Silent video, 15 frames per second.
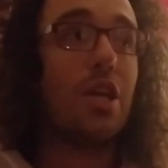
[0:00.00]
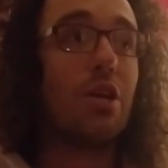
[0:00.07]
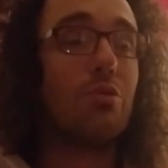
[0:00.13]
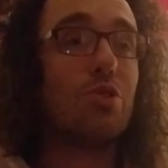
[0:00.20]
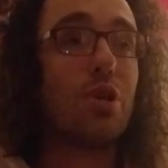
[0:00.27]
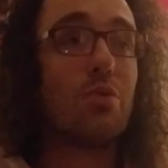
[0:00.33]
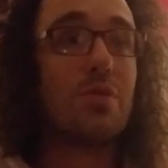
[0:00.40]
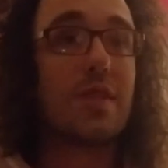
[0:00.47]

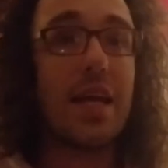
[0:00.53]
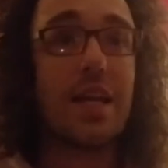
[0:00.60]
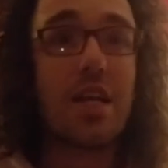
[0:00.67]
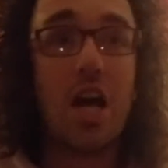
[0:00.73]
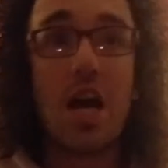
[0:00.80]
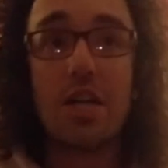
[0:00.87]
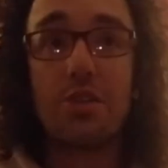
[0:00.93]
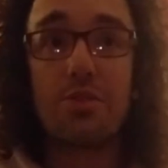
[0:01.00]
don't sign
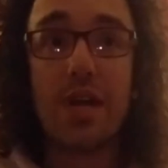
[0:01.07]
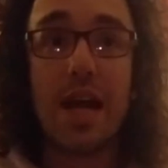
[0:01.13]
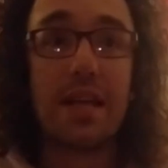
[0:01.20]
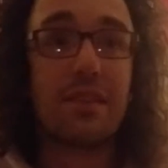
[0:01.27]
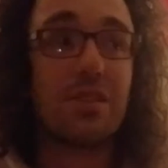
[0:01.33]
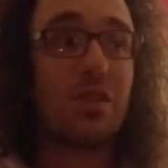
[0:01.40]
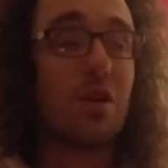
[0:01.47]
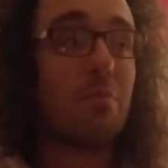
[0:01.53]

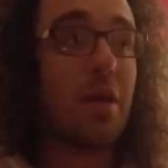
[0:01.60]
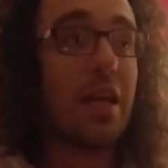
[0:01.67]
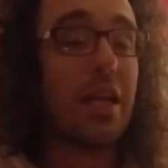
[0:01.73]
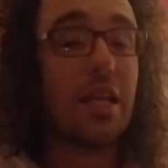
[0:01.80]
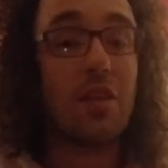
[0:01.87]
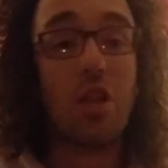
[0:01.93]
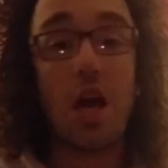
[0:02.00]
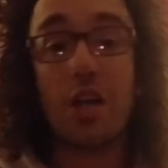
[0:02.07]
contracts, don't make
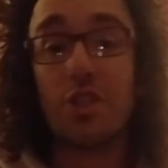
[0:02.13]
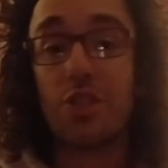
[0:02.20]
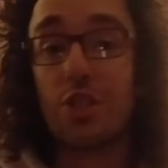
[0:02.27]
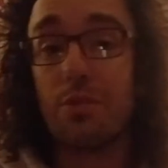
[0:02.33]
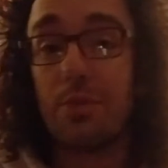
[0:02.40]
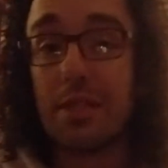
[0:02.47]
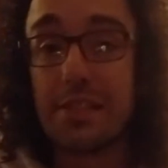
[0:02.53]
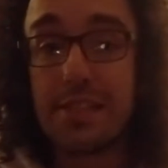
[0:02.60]
any
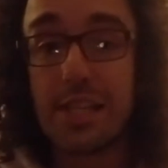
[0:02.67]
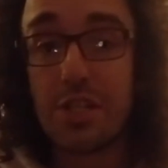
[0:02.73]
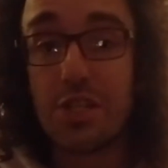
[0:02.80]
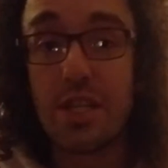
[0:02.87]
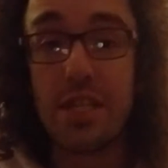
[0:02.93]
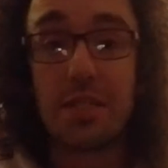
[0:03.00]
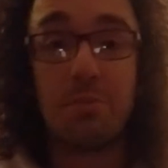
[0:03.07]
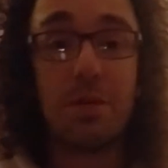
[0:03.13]
long-term
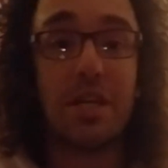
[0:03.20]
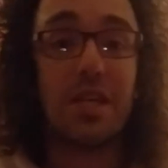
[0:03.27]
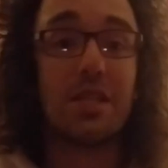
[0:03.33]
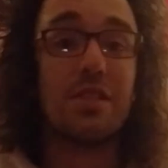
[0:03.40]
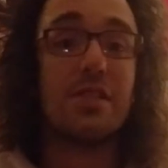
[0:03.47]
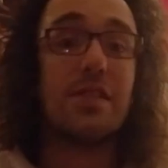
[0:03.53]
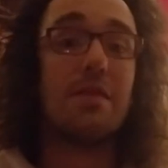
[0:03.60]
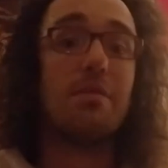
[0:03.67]
decisions,
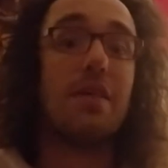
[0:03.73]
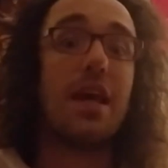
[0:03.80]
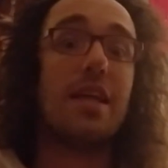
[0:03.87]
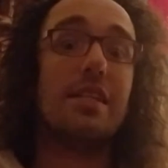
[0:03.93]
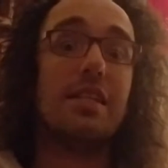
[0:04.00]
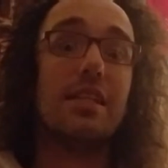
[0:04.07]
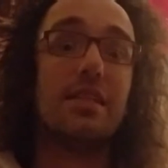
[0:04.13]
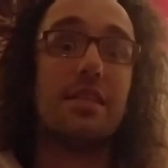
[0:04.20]
because the
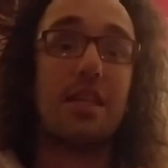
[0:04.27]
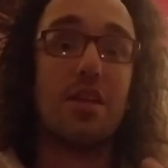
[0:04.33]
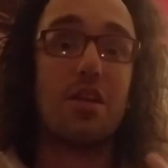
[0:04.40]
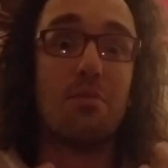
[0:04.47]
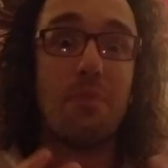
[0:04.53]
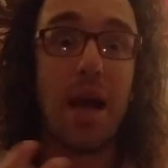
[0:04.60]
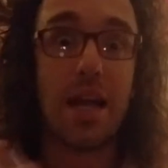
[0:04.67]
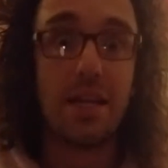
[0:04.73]
idea is that your
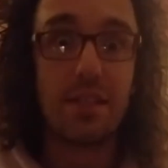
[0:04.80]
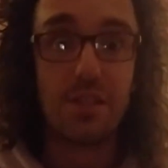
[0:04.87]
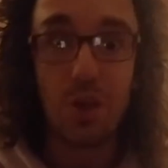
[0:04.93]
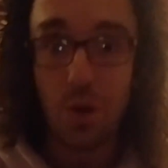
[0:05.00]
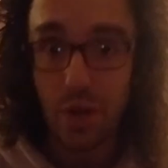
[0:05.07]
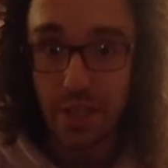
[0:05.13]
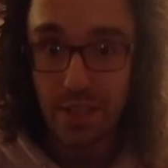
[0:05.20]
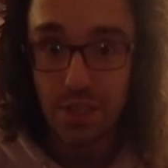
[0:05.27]
mind is
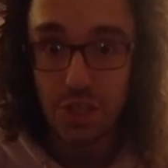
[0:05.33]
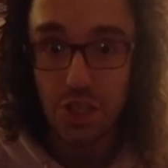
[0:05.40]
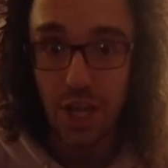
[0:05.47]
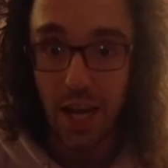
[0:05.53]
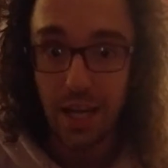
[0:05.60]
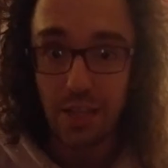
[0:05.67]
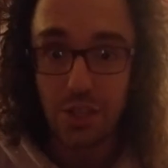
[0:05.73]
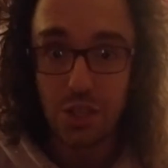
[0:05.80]
going to
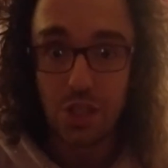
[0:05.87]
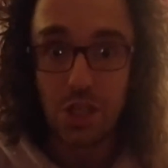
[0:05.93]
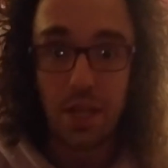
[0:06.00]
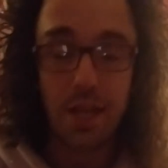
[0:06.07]
change